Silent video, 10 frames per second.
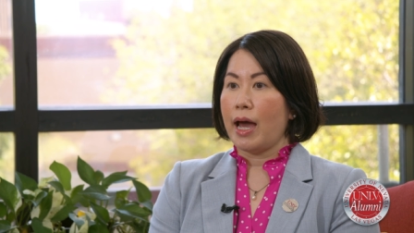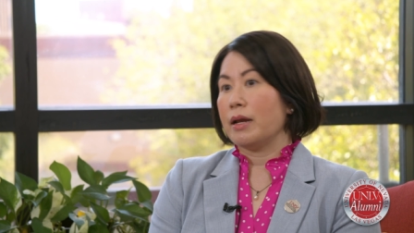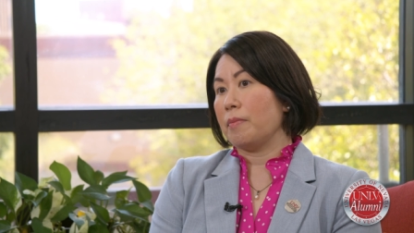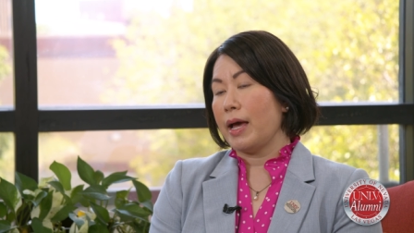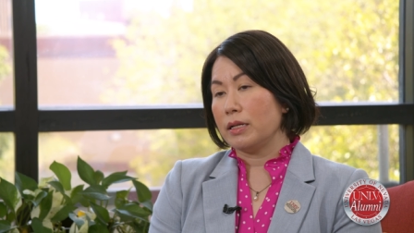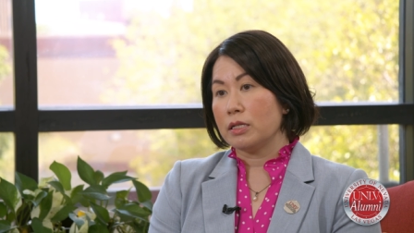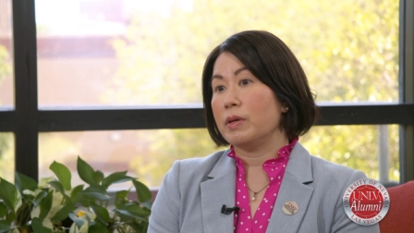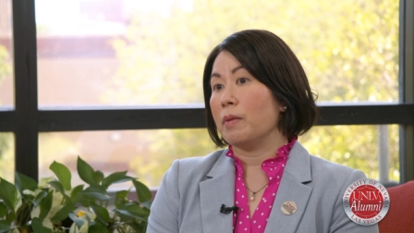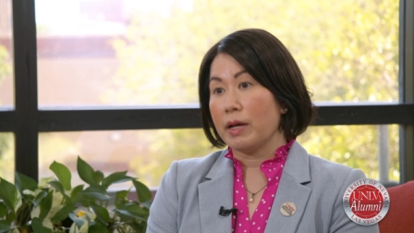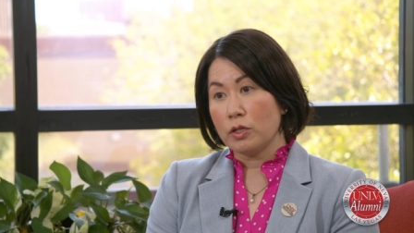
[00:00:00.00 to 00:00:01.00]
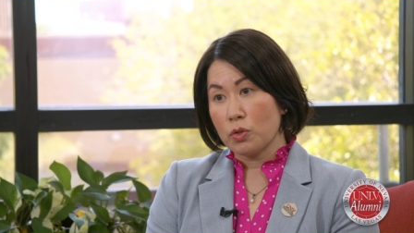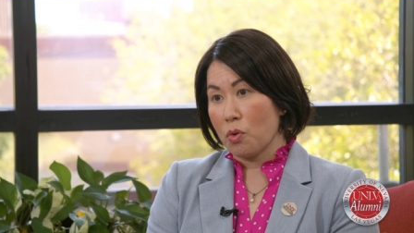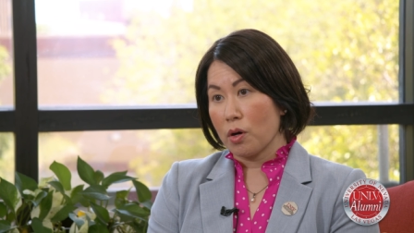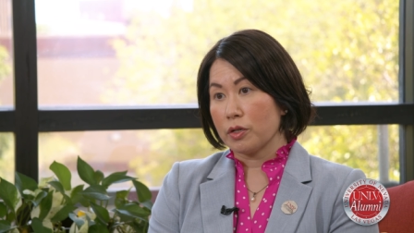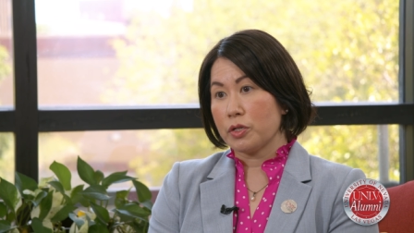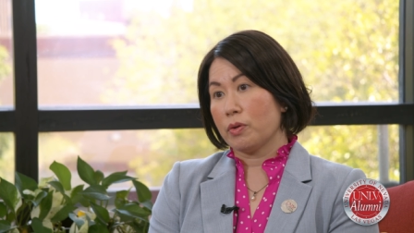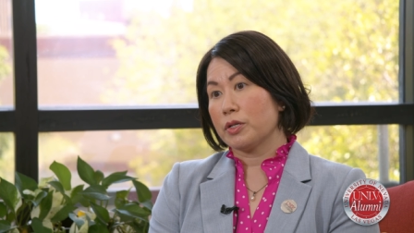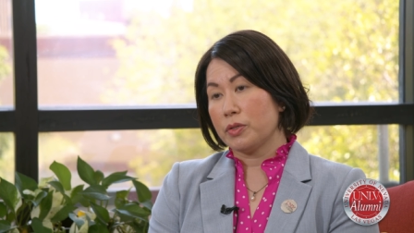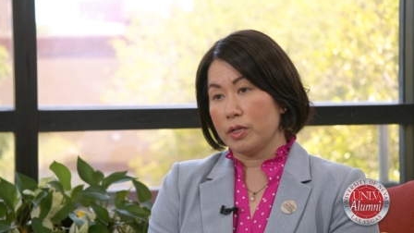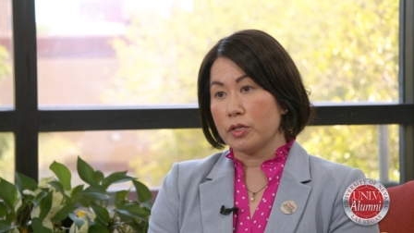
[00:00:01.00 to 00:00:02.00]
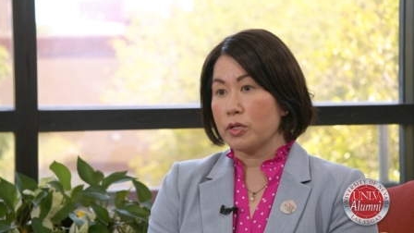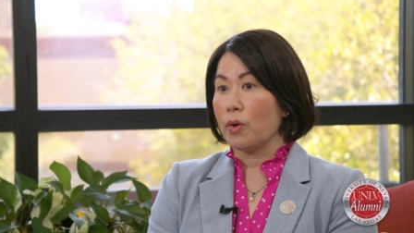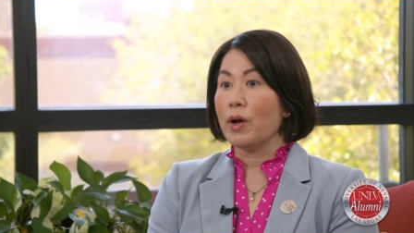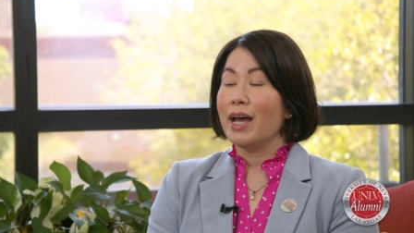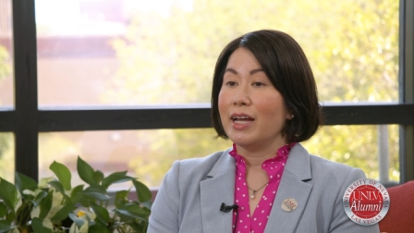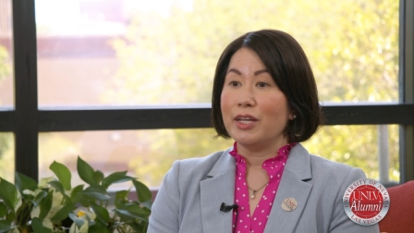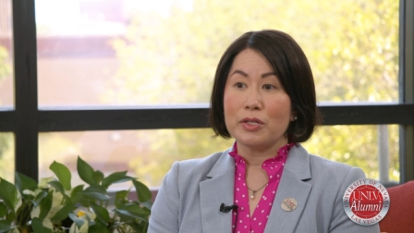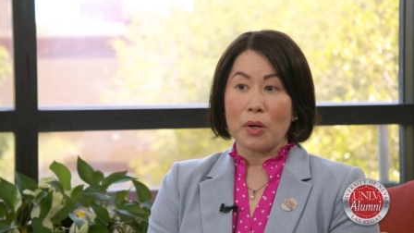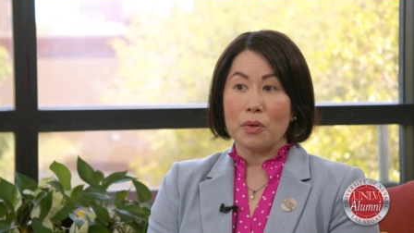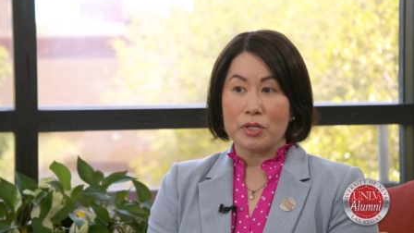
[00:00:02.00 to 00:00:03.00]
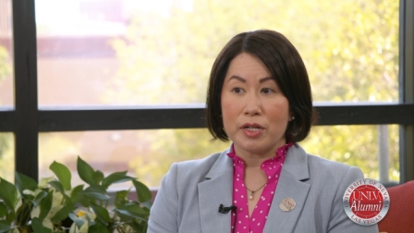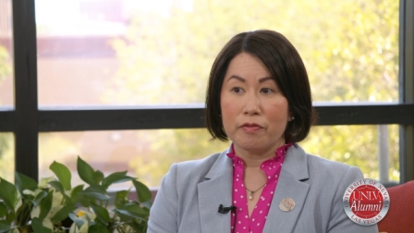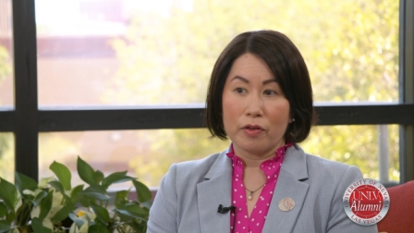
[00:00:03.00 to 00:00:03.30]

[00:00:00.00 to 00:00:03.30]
and, and to be a mentor to our students. So he's hosted,